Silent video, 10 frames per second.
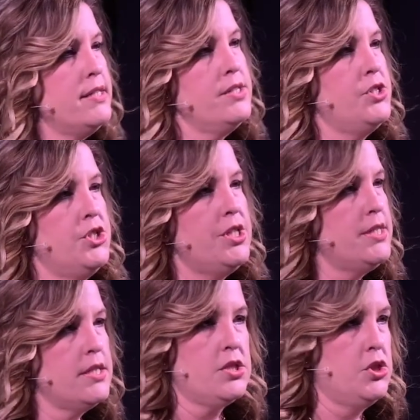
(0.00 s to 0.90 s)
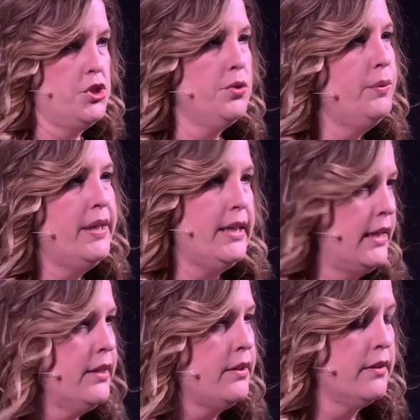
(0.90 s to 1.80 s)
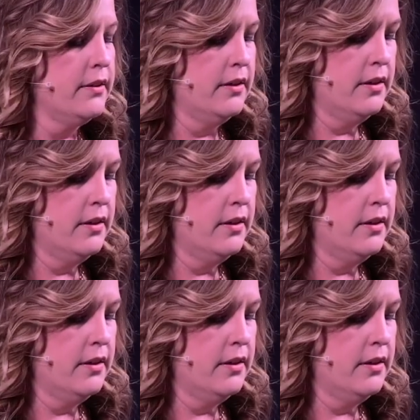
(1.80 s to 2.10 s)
is Jesus doing here?